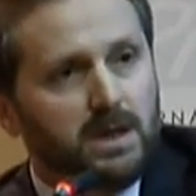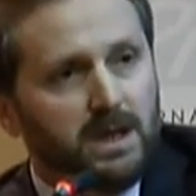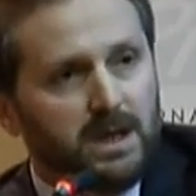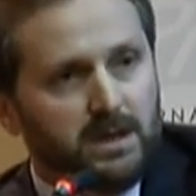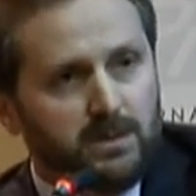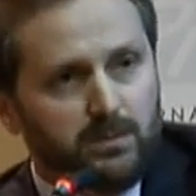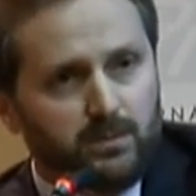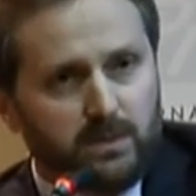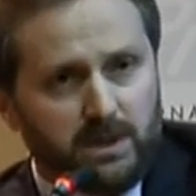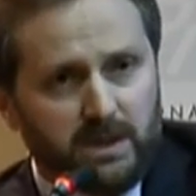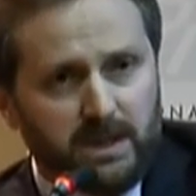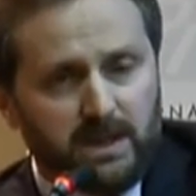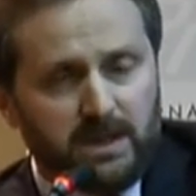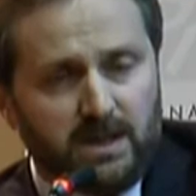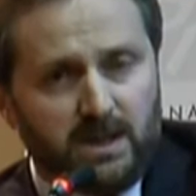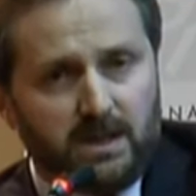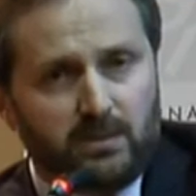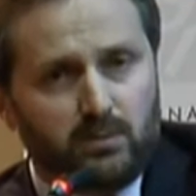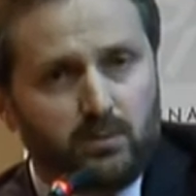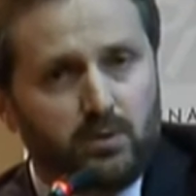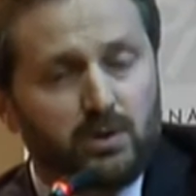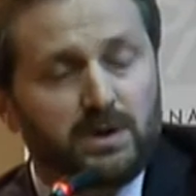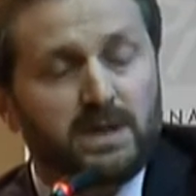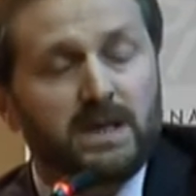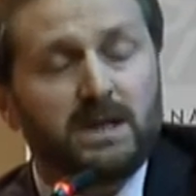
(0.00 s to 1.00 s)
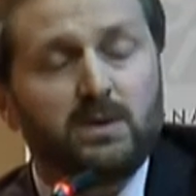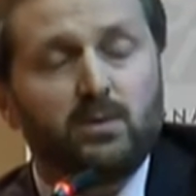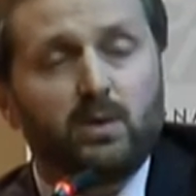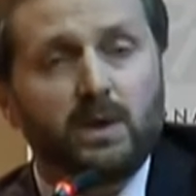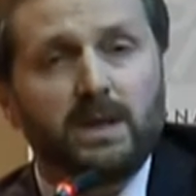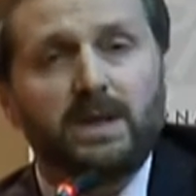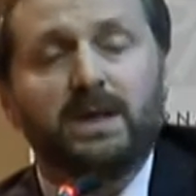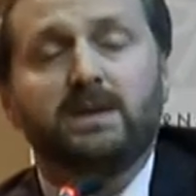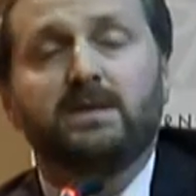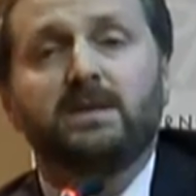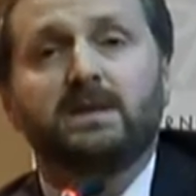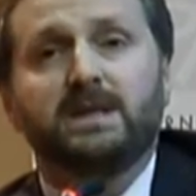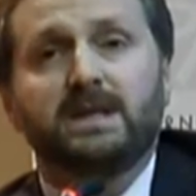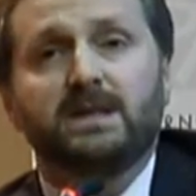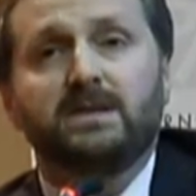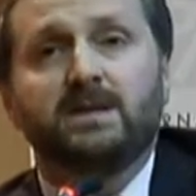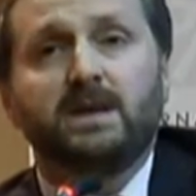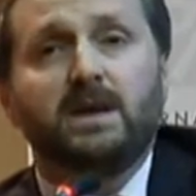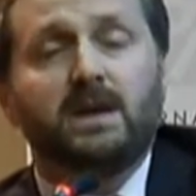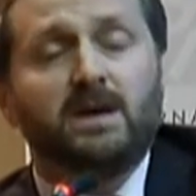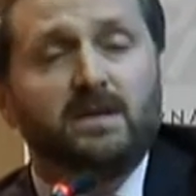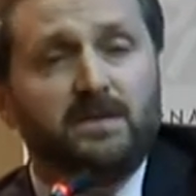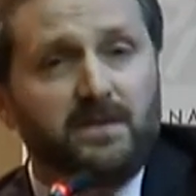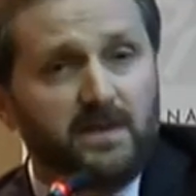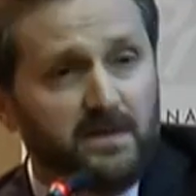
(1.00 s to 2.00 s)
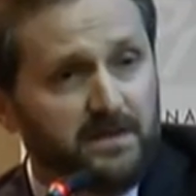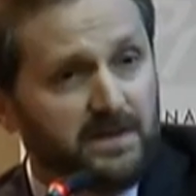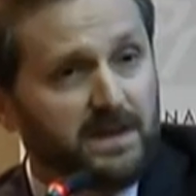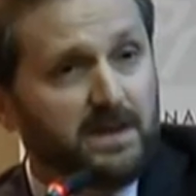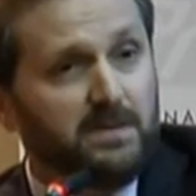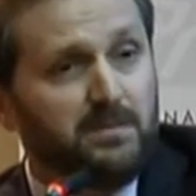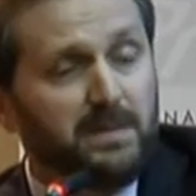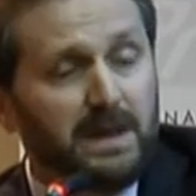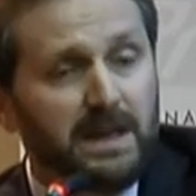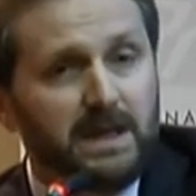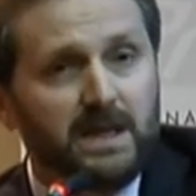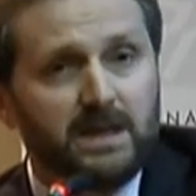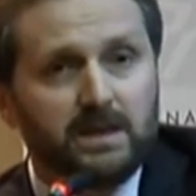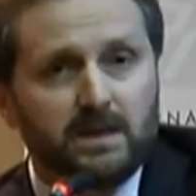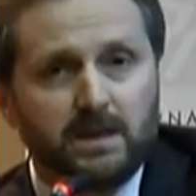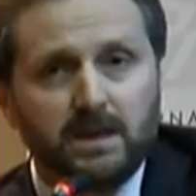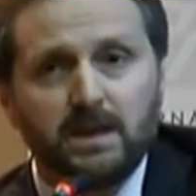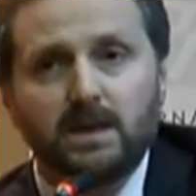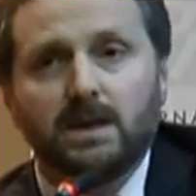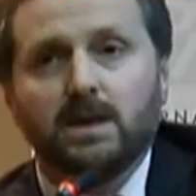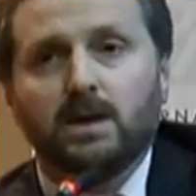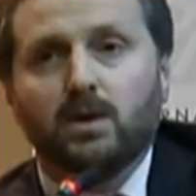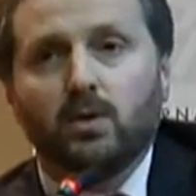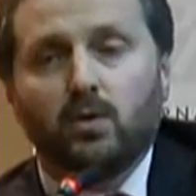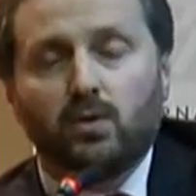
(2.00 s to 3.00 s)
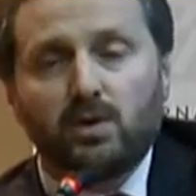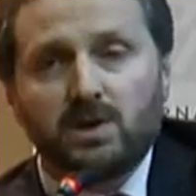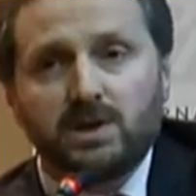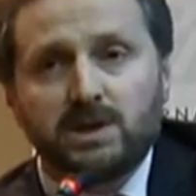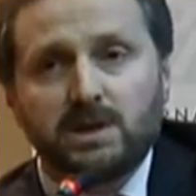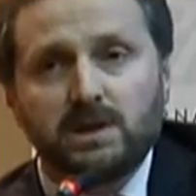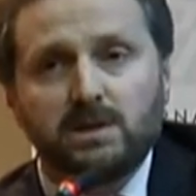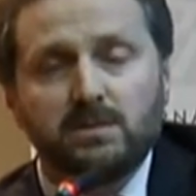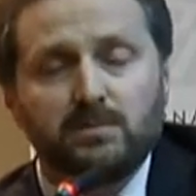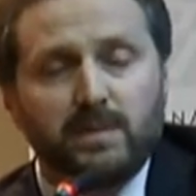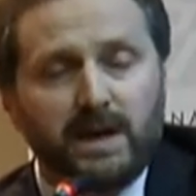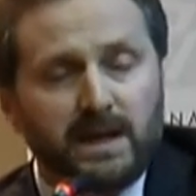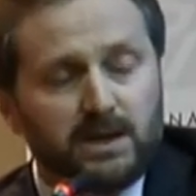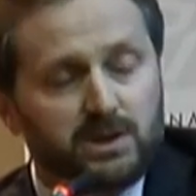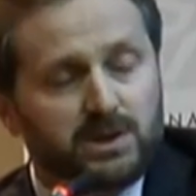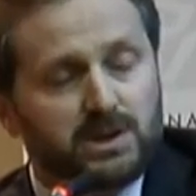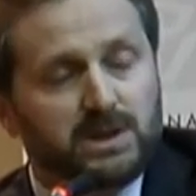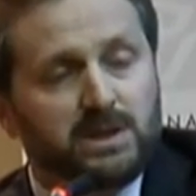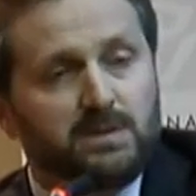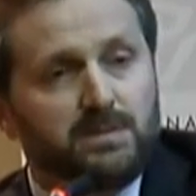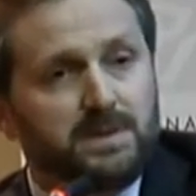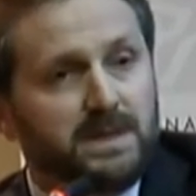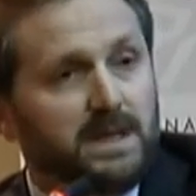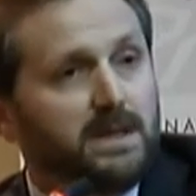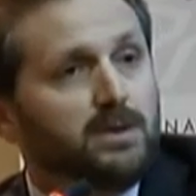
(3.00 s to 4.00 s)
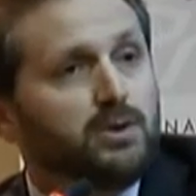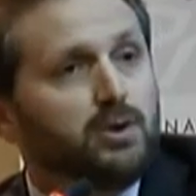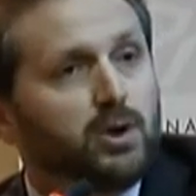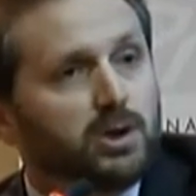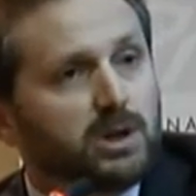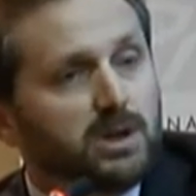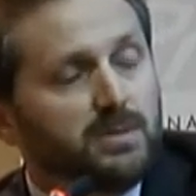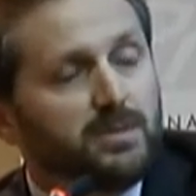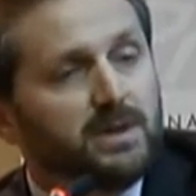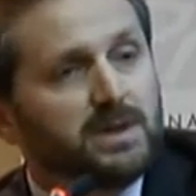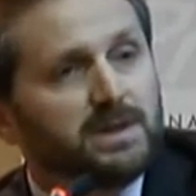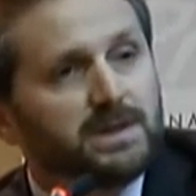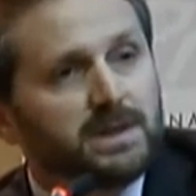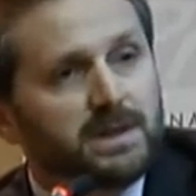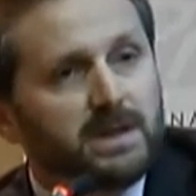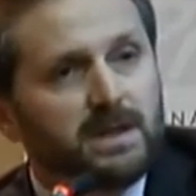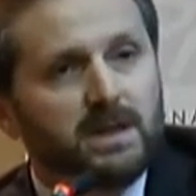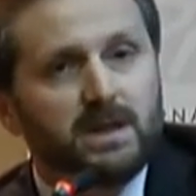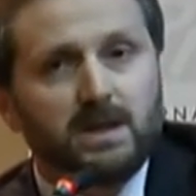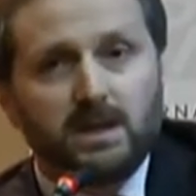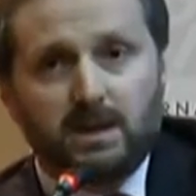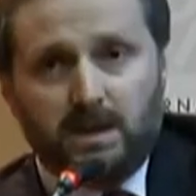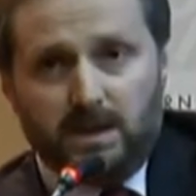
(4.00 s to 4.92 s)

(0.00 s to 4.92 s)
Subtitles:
There are more than 150 million original manuscripts and documents.